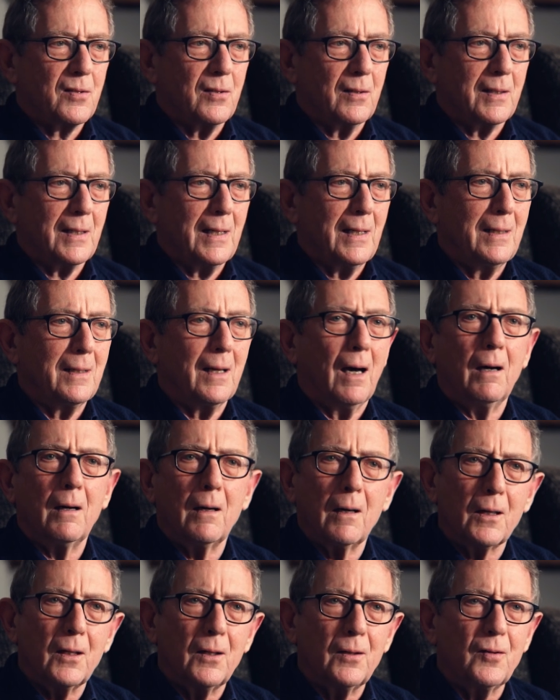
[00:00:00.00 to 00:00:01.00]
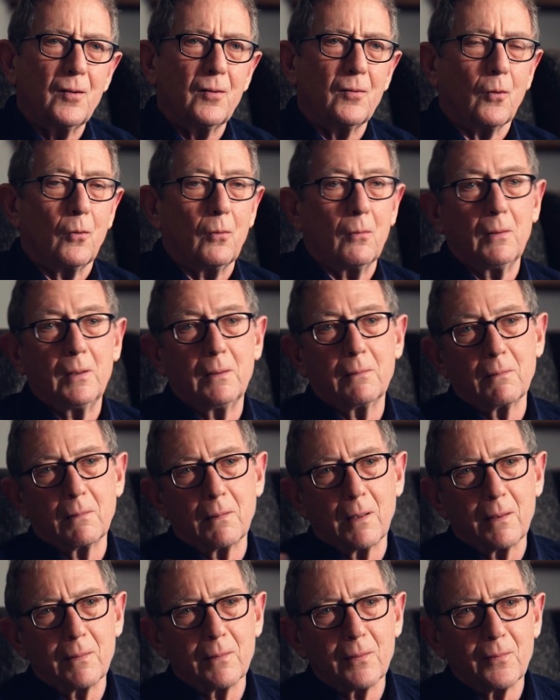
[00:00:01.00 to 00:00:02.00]
that in Ireland or in,
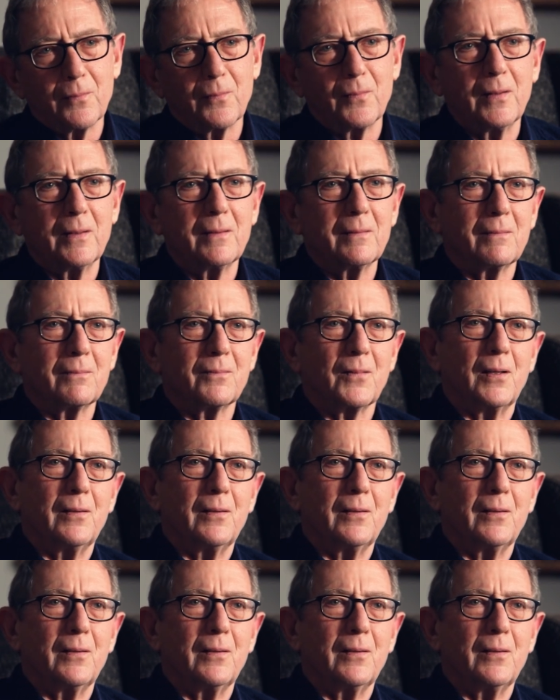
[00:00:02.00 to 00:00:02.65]
uh,